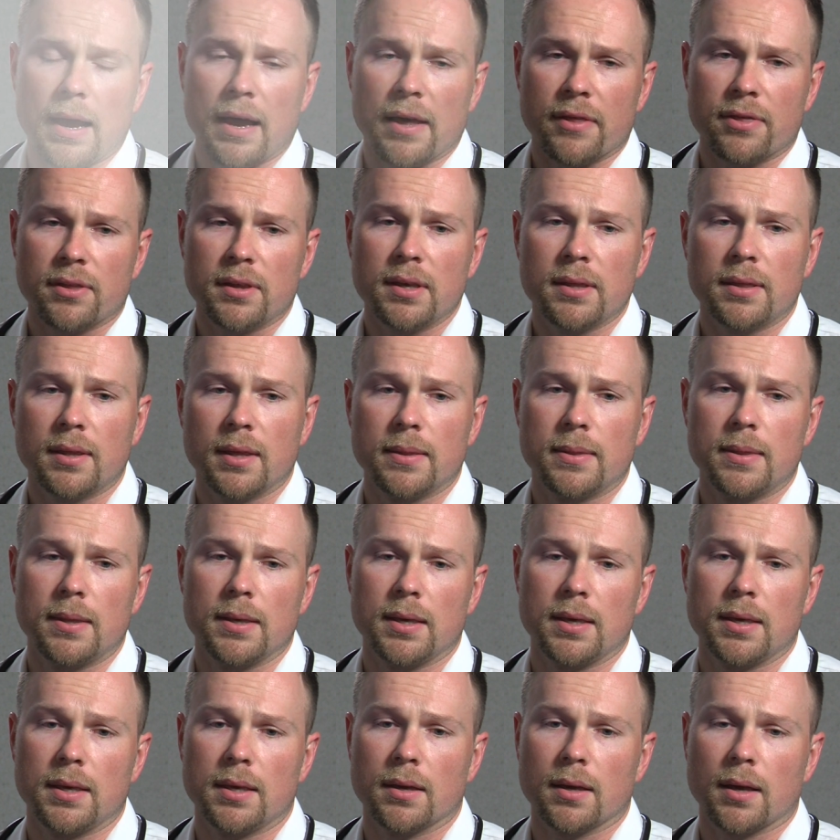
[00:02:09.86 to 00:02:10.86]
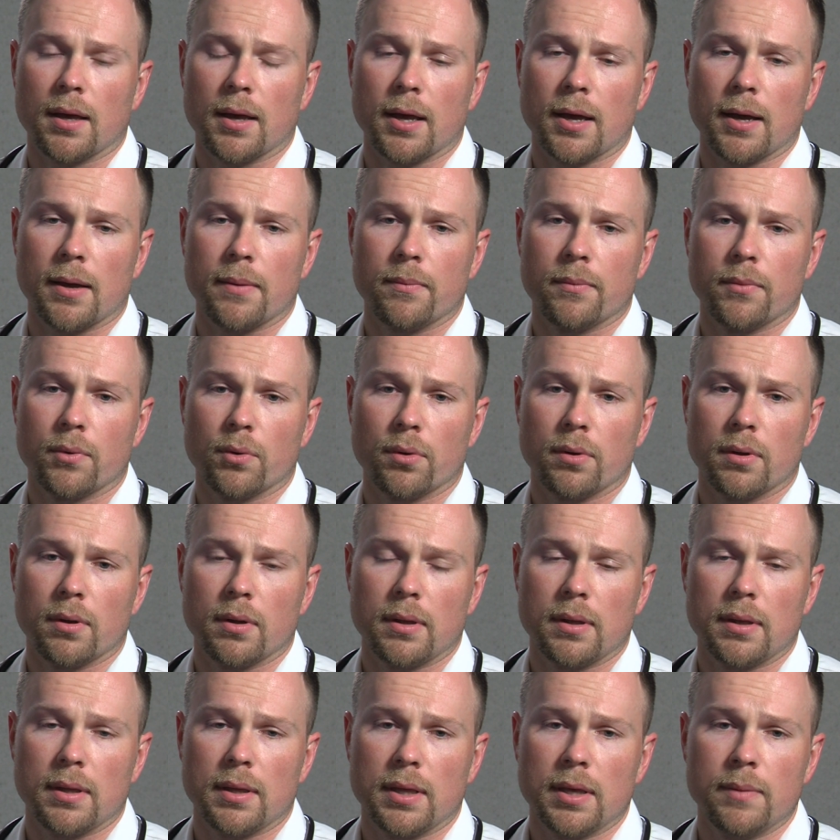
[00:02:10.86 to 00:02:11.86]
I think that the uh,
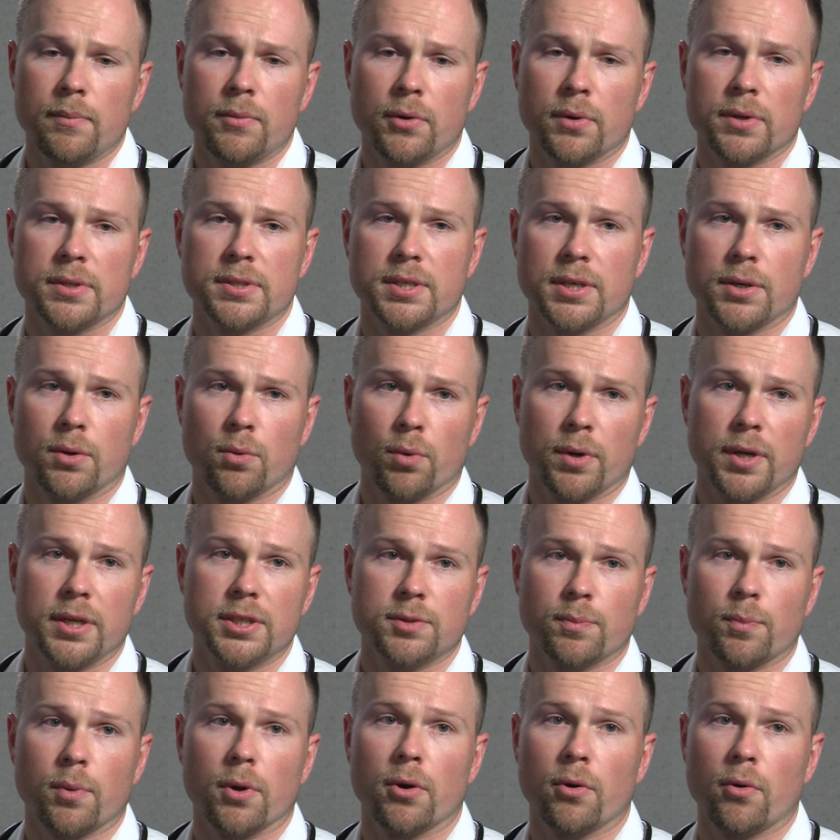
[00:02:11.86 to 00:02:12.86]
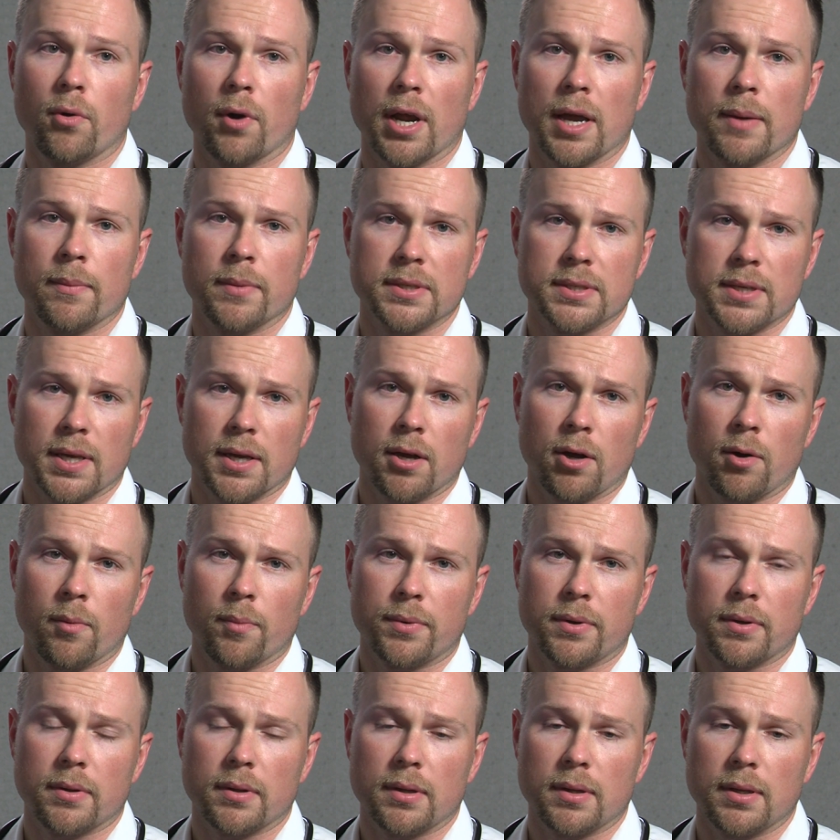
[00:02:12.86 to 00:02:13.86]
MUSC REACH program has
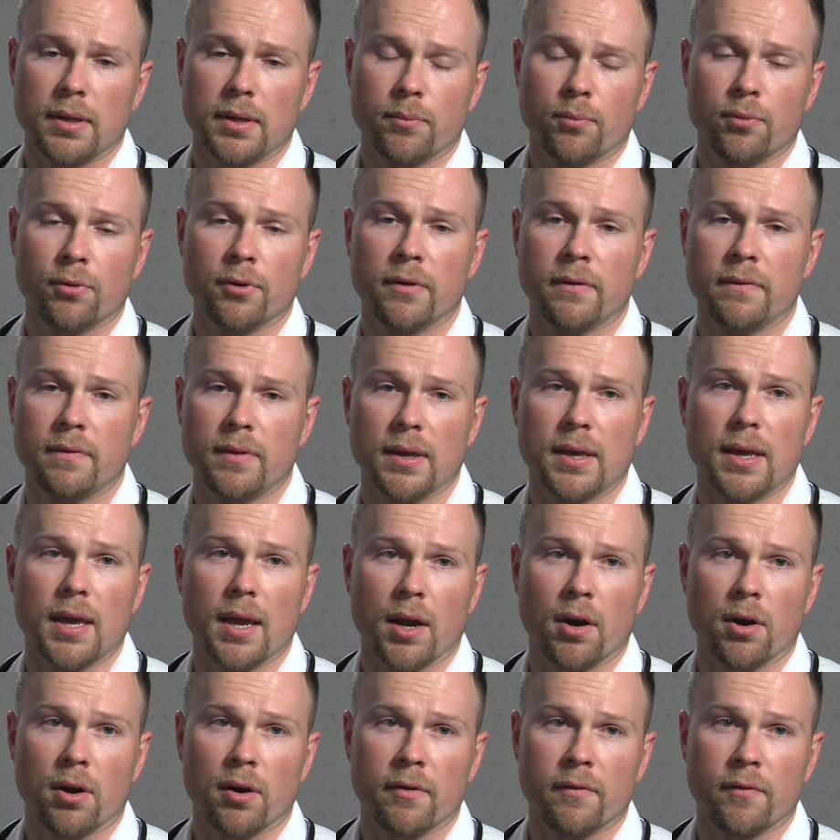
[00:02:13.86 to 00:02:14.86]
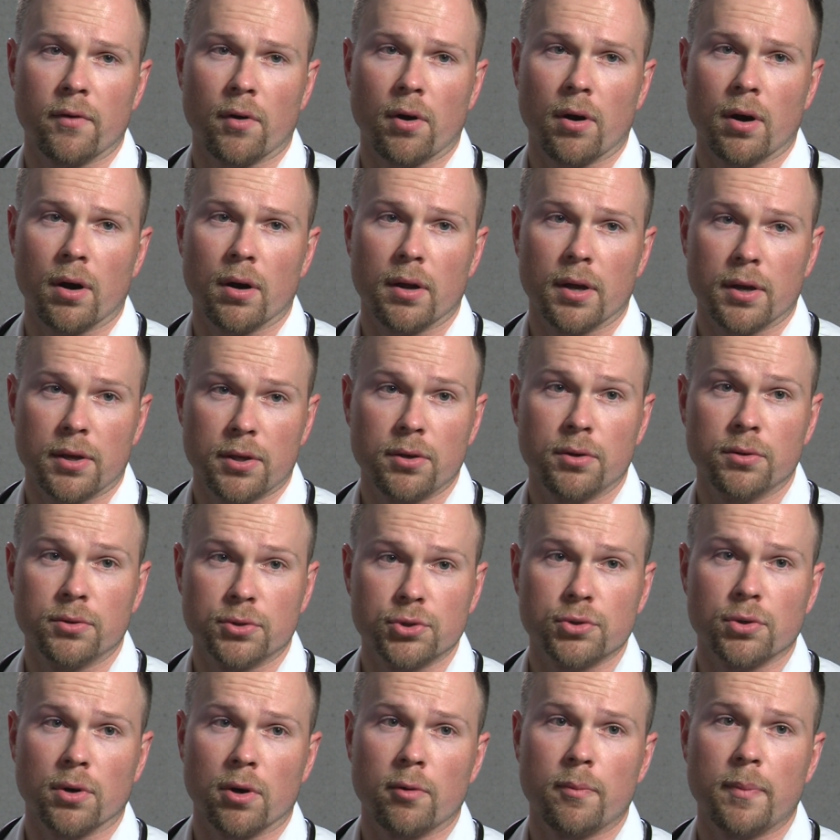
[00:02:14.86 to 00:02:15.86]
helped improve the care of our acute
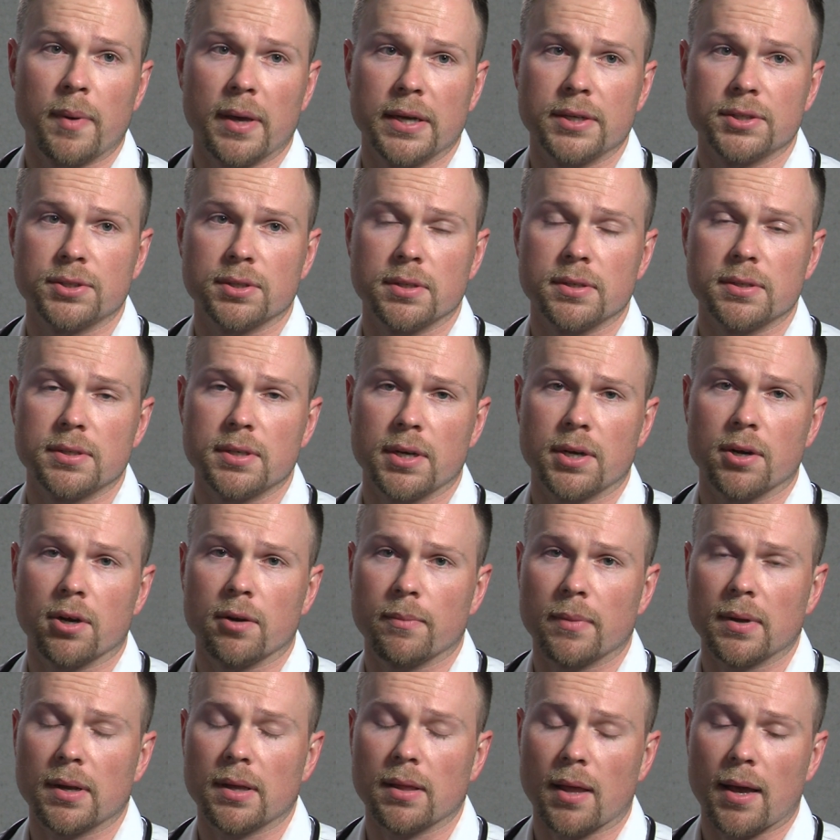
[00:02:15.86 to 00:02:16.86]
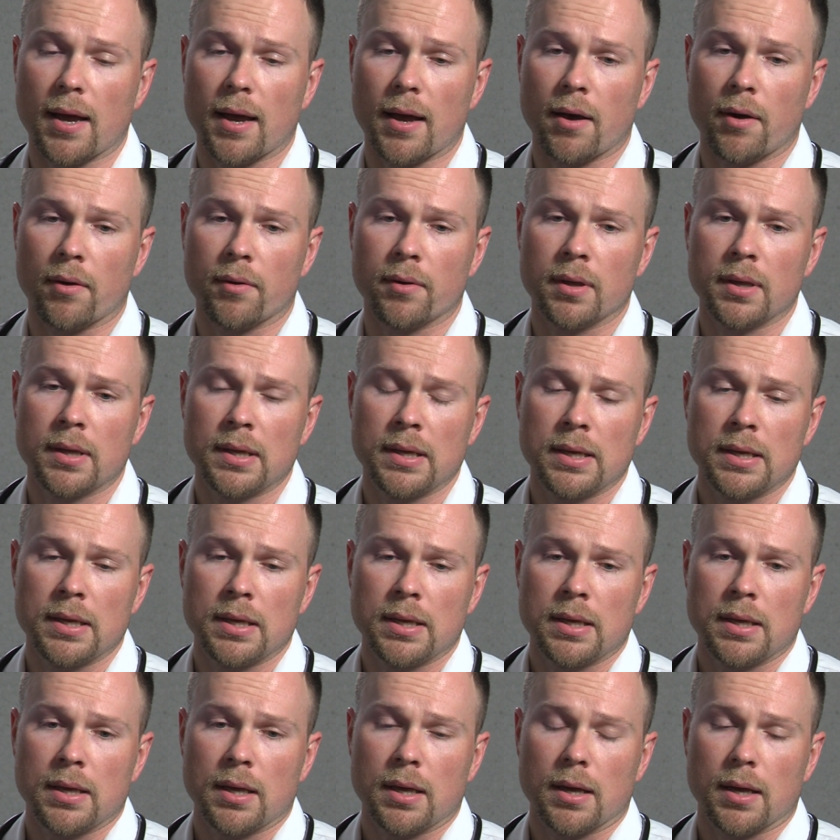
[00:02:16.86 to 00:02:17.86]
stroke patients here at McLeod
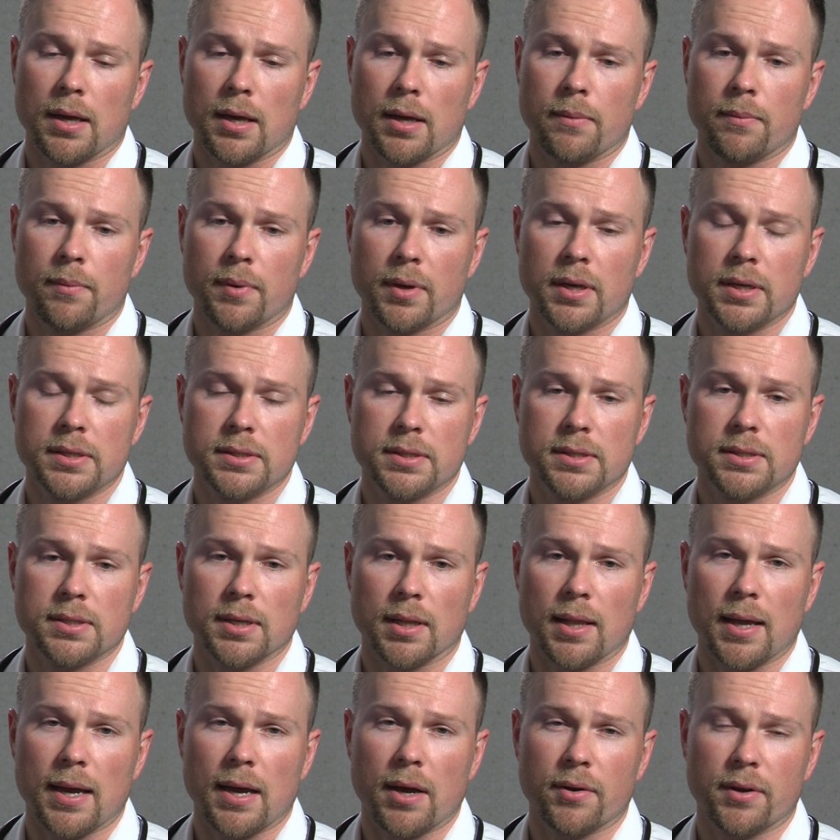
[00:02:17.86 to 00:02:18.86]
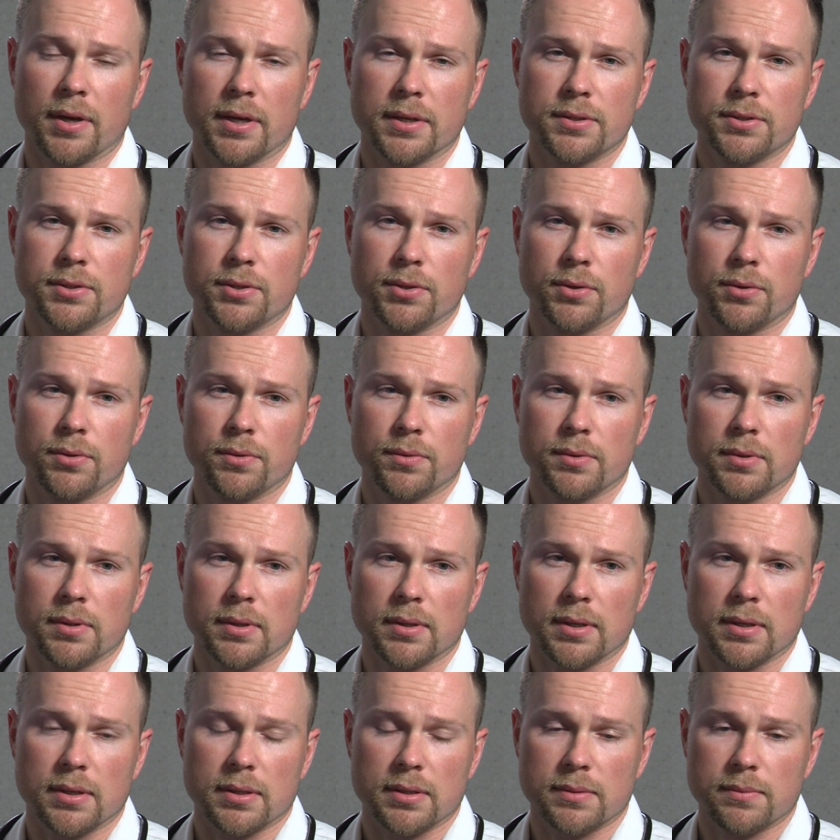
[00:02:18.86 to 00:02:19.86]
uh, because it's allowed us to
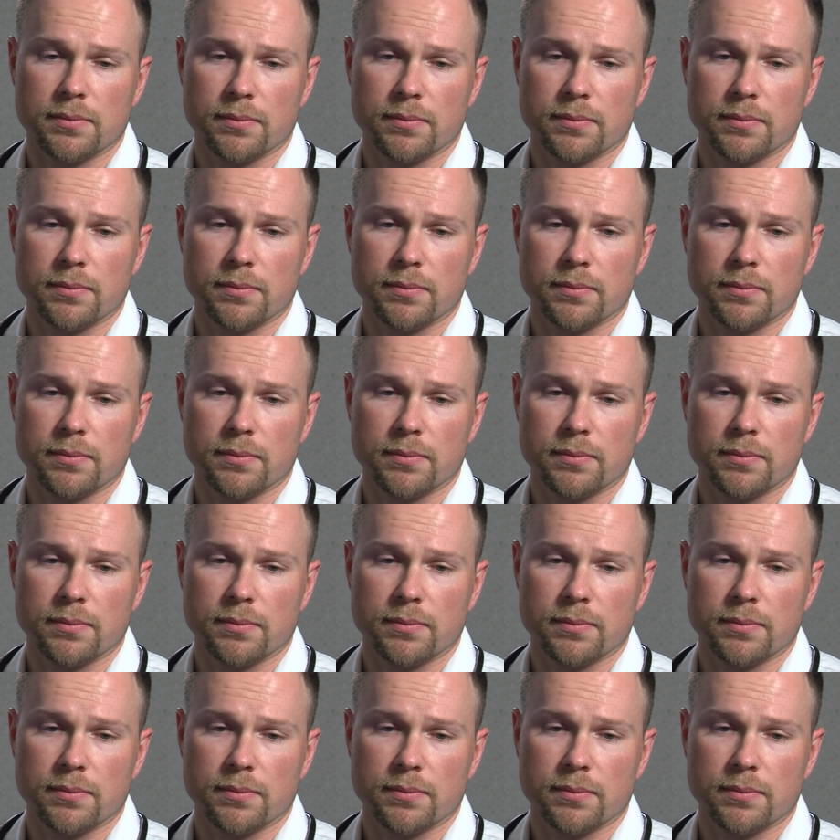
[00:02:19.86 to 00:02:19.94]
uh,